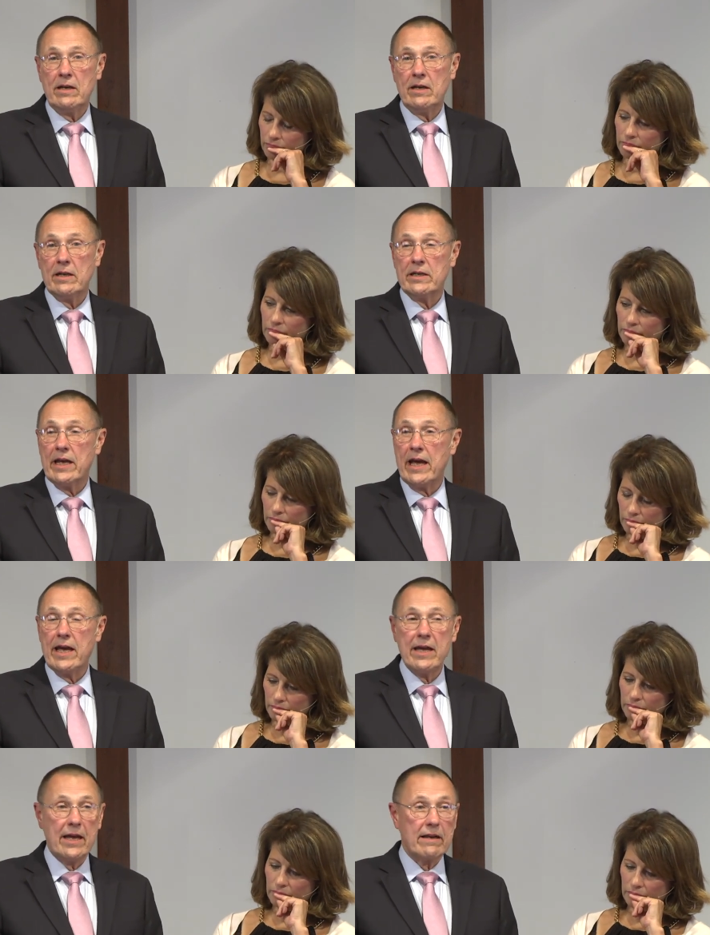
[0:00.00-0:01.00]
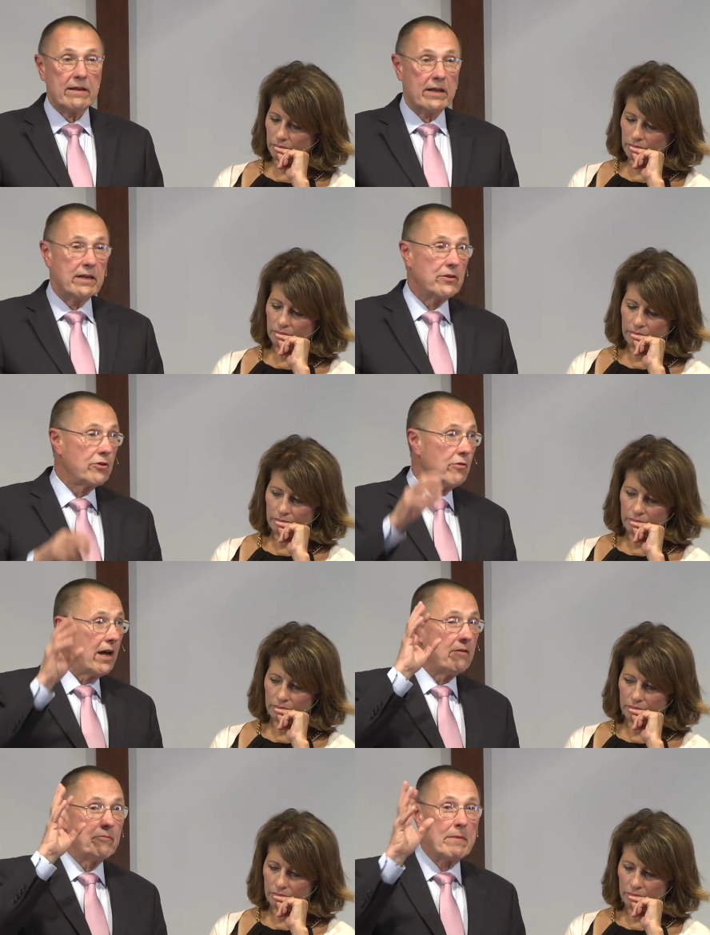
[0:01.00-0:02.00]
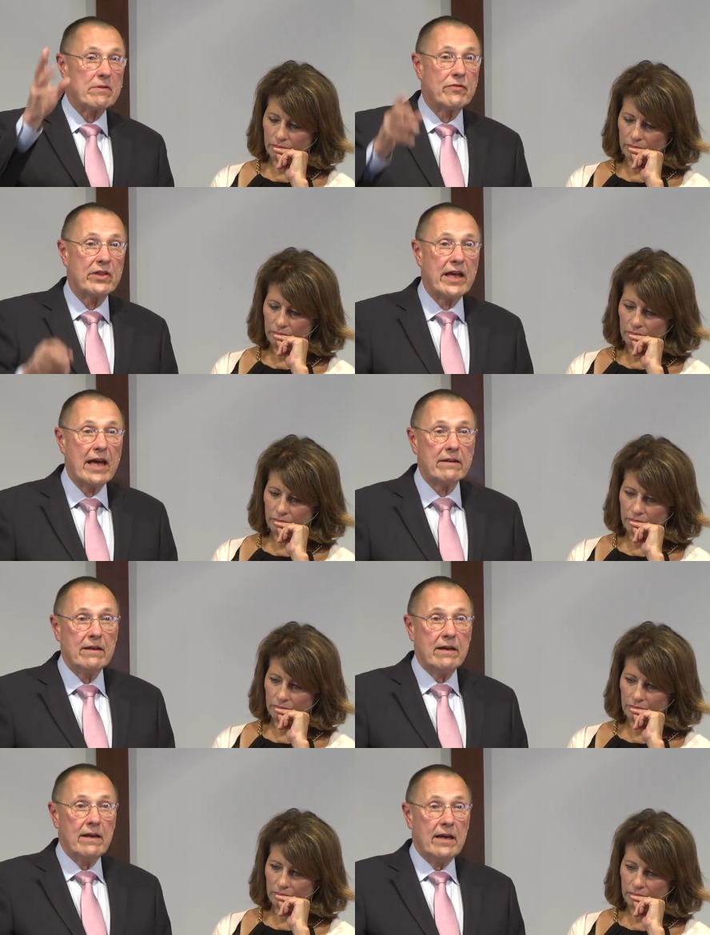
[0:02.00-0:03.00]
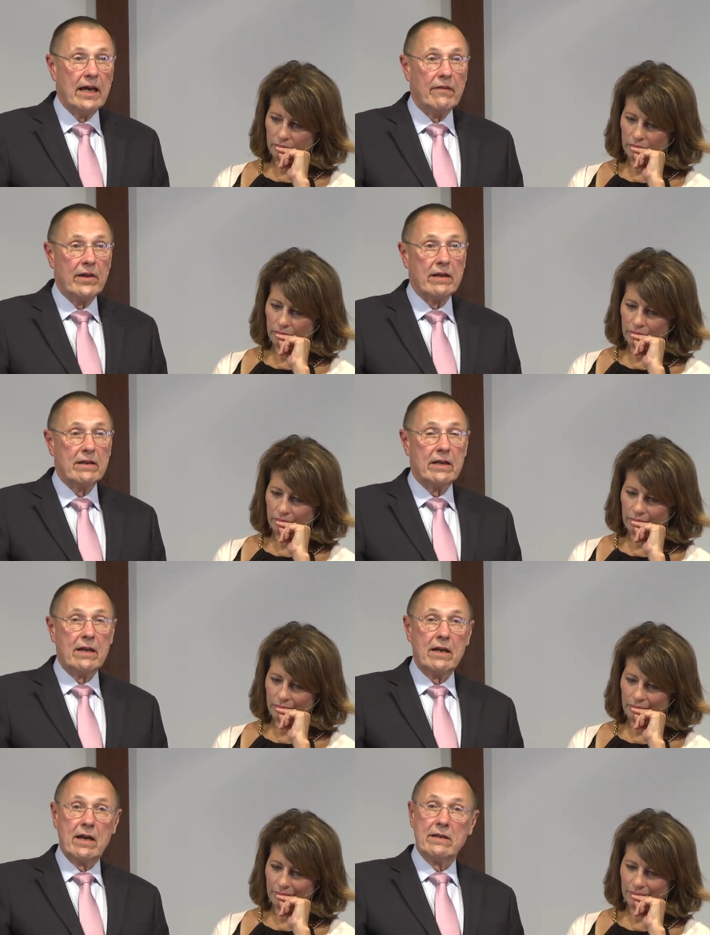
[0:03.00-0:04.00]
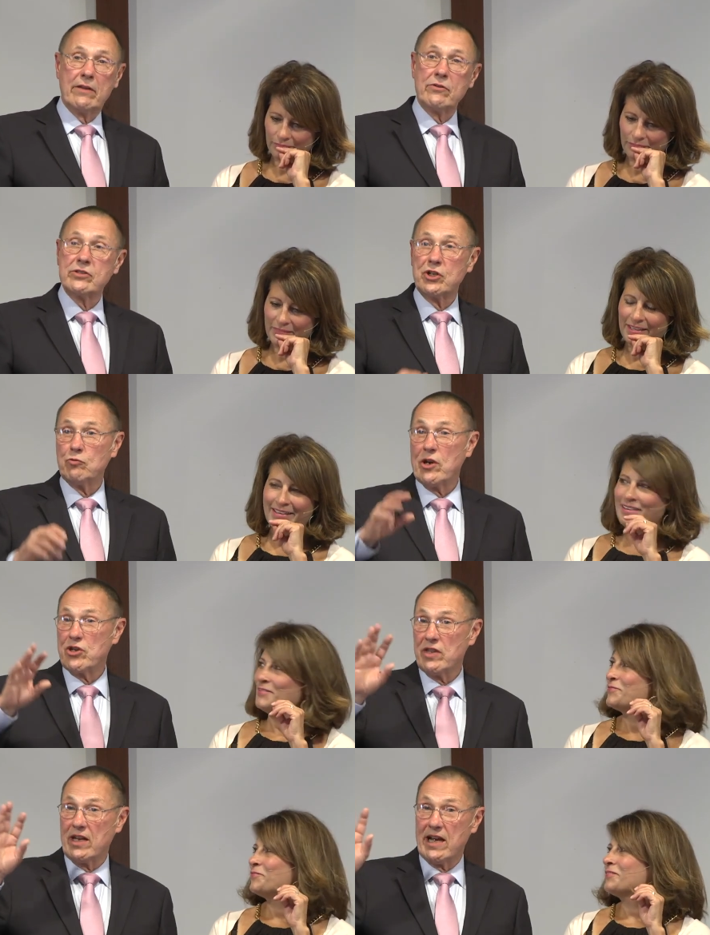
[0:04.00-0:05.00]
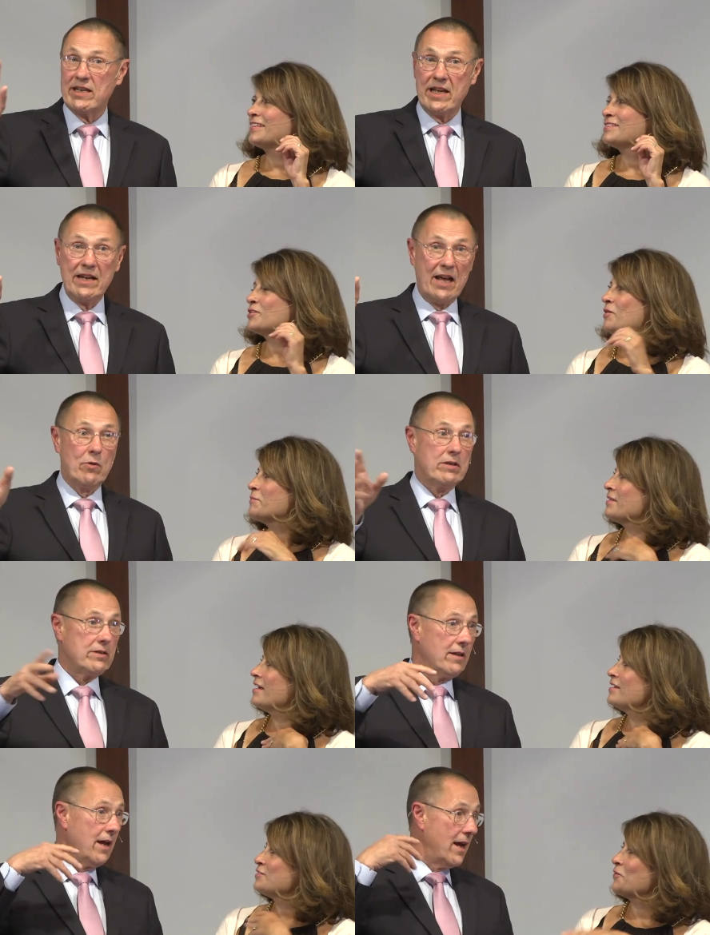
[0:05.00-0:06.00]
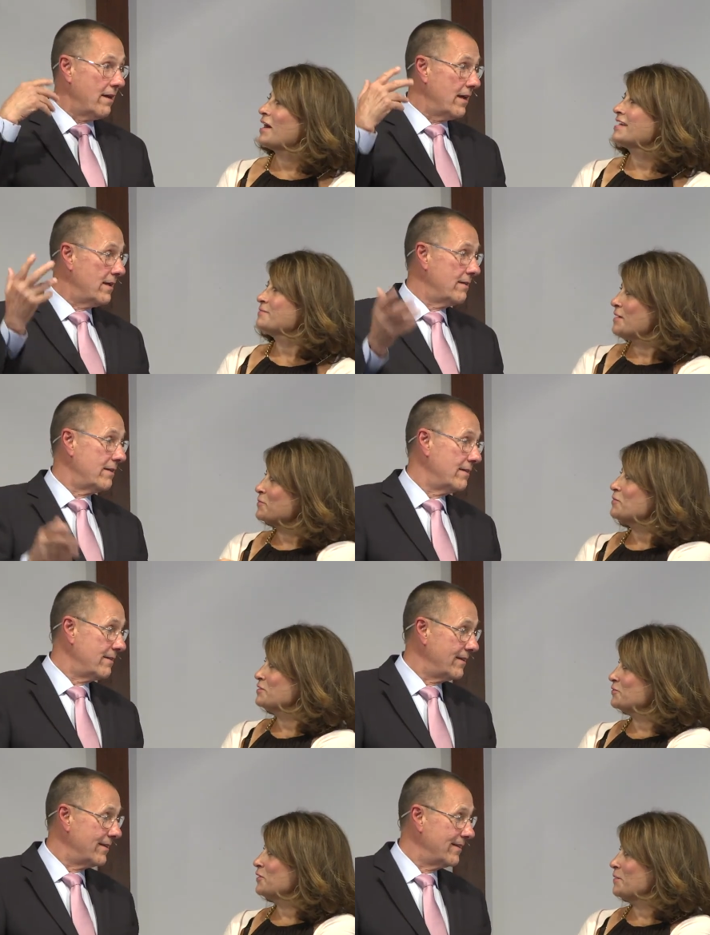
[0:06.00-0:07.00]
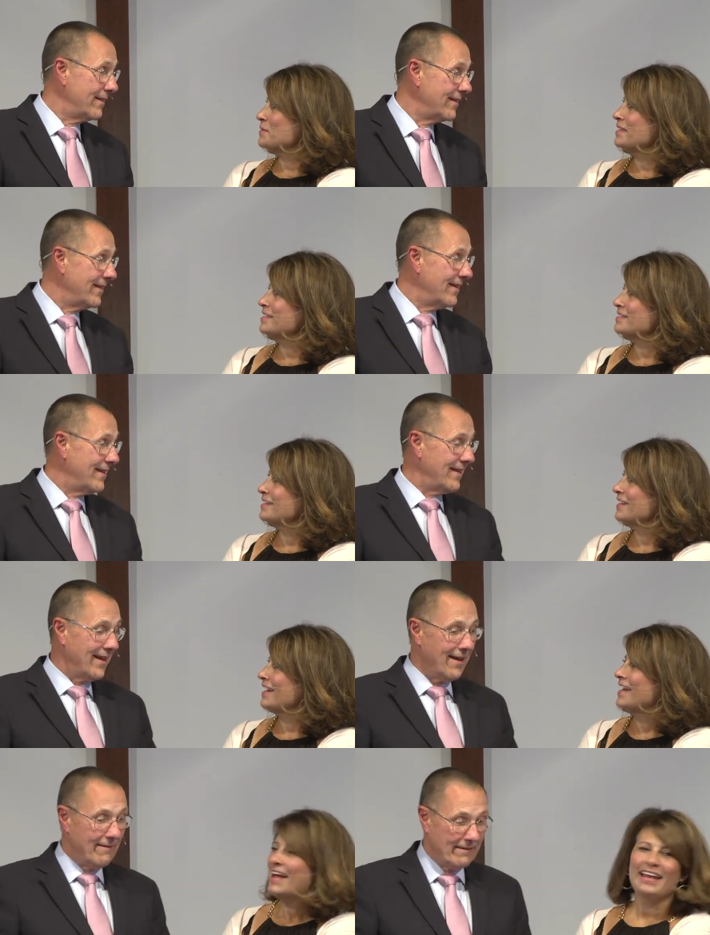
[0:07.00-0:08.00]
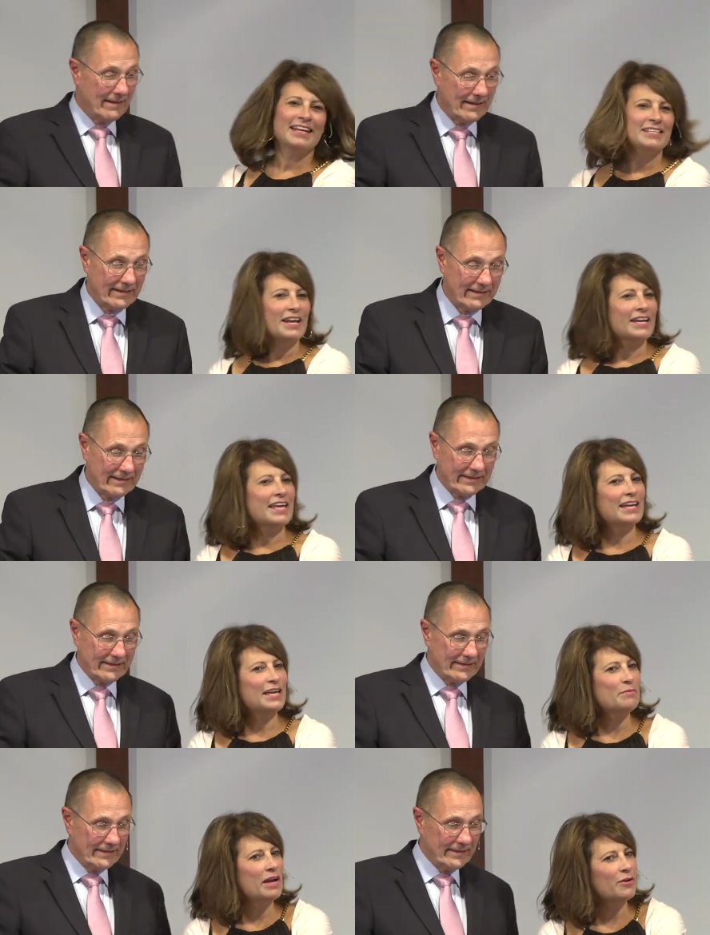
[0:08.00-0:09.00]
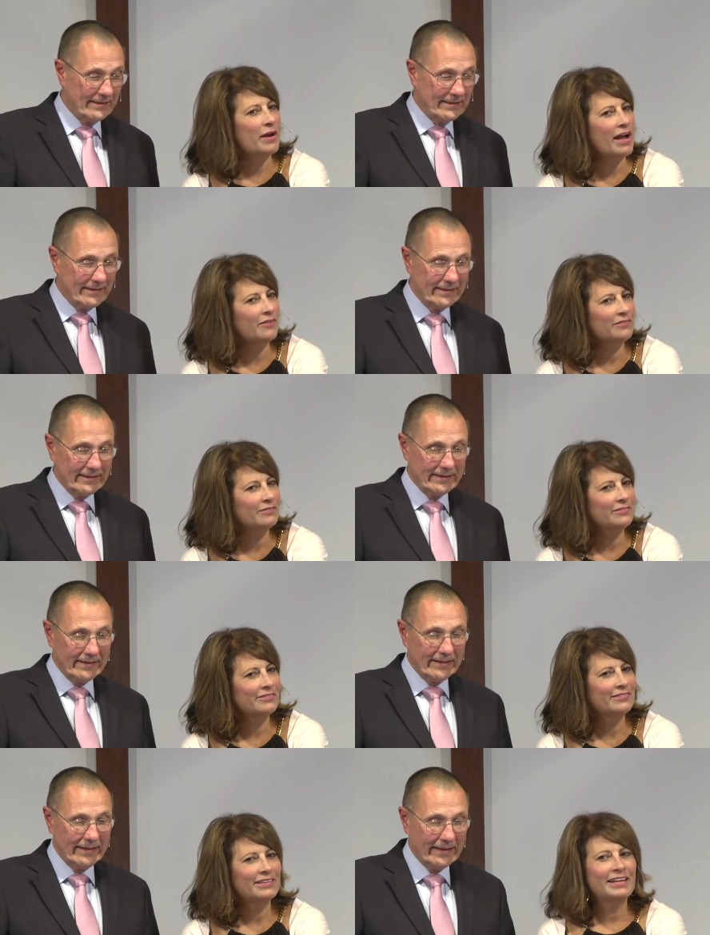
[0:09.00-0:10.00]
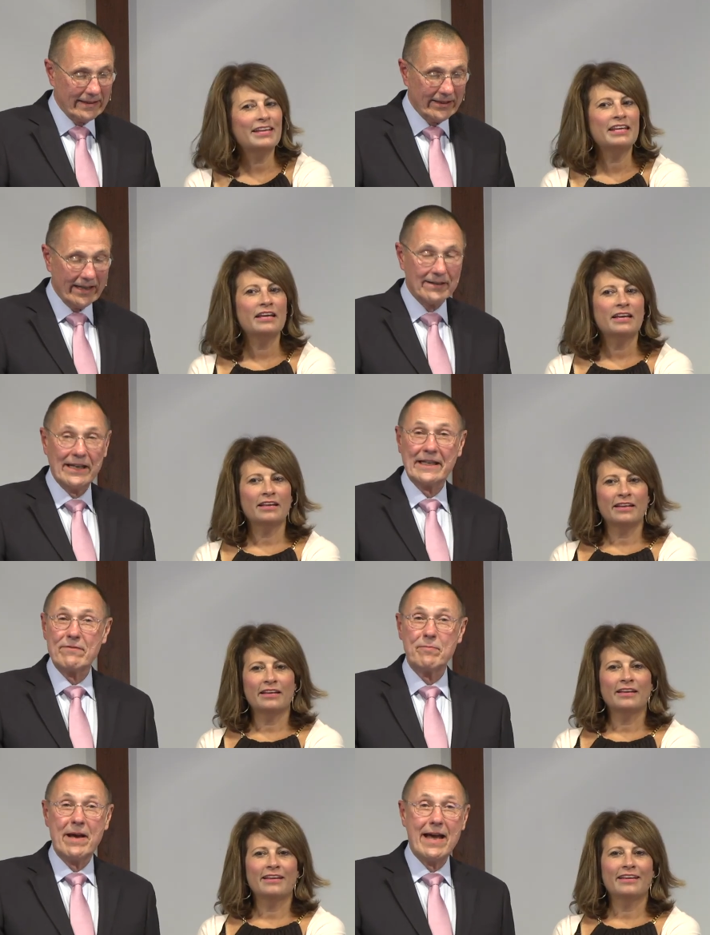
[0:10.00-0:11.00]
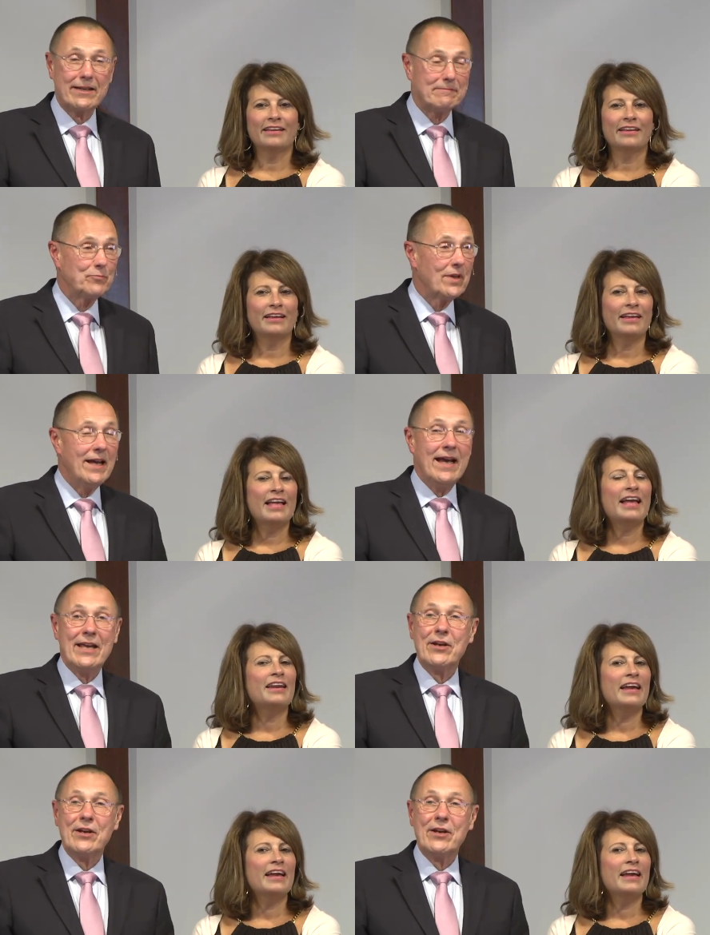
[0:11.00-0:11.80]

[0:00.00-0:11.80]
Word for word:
Speaker 1: uh, day, and another crown maybe for that. And then uh, another situation that I did. So I, to,
Speaker 2: so I remember when you taught me this. Yeah. And I said I can't keep my crown. You gotta
Speaker 1: you gotta give it back.
Speaker 2: And